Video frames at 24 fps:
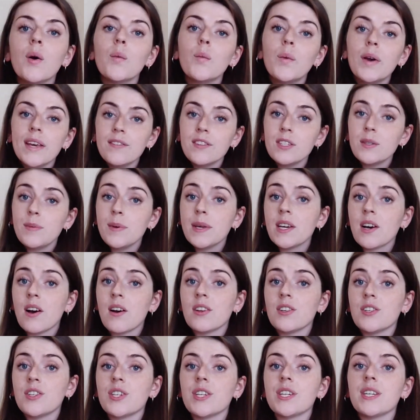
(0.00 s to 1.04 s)
We have to be
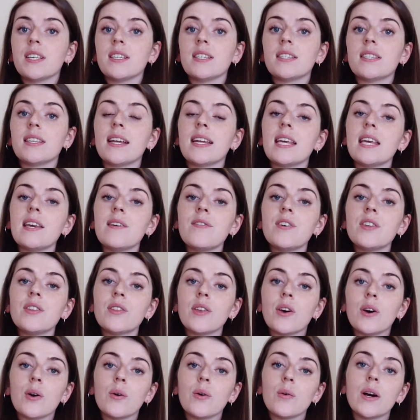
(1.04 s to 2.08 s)
conscious that even
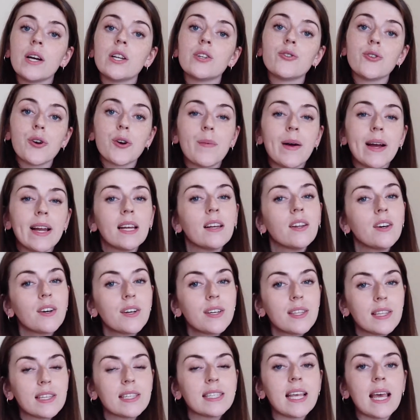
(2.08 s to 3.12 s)
though a drug might
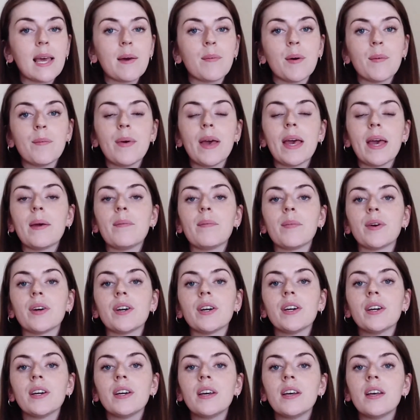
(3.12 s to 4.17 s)
look the same on
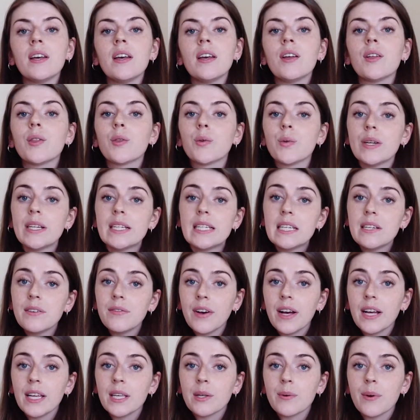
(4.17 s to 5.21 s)
paper, 3D
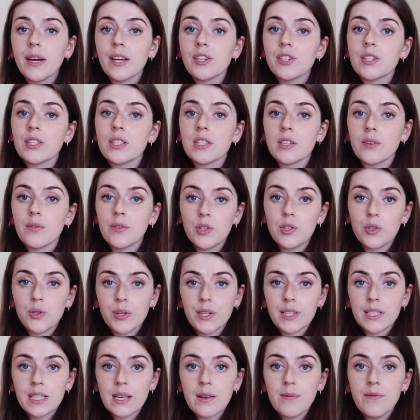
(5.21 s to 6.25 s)
evaluations of a
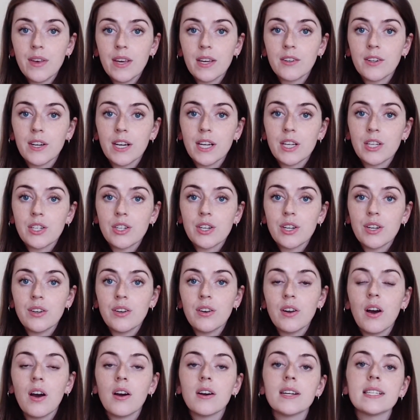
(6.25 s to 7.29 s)
drug's configuration
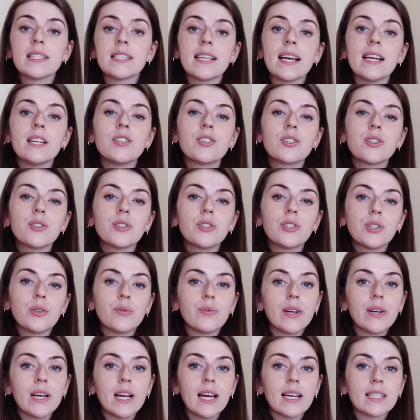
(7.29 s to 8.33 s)
are essential to
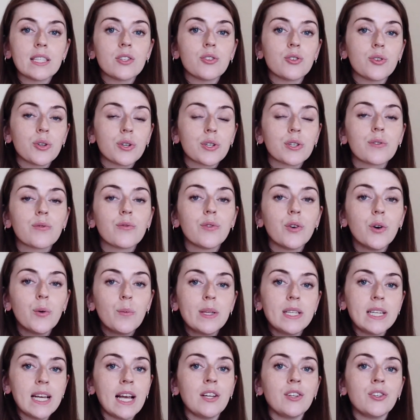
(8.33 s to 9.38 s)
realize the drug's full
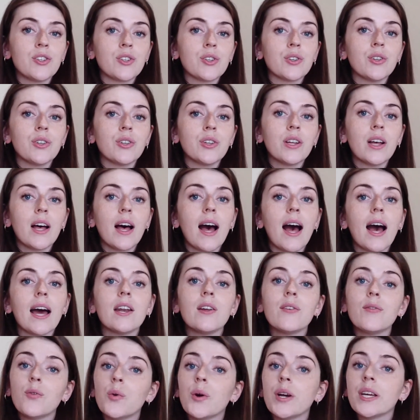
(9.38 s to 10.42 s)
potential and
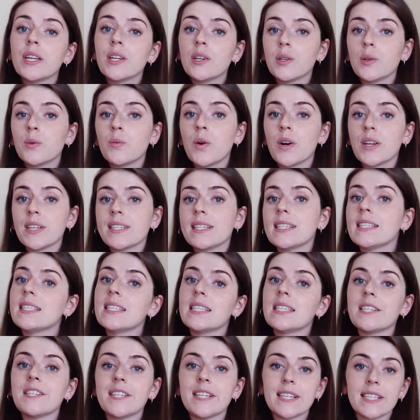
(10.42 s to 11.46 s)
avoid unwanted
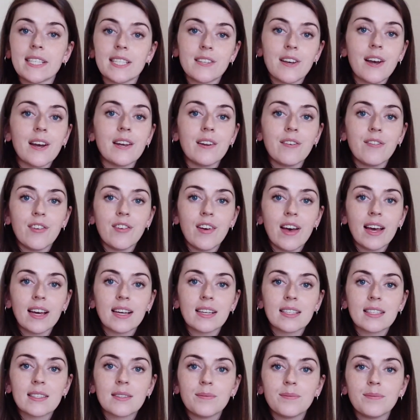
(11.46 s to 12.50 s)
serious side
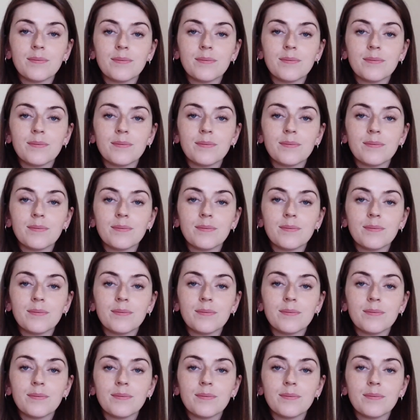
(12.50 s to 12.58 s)
effects.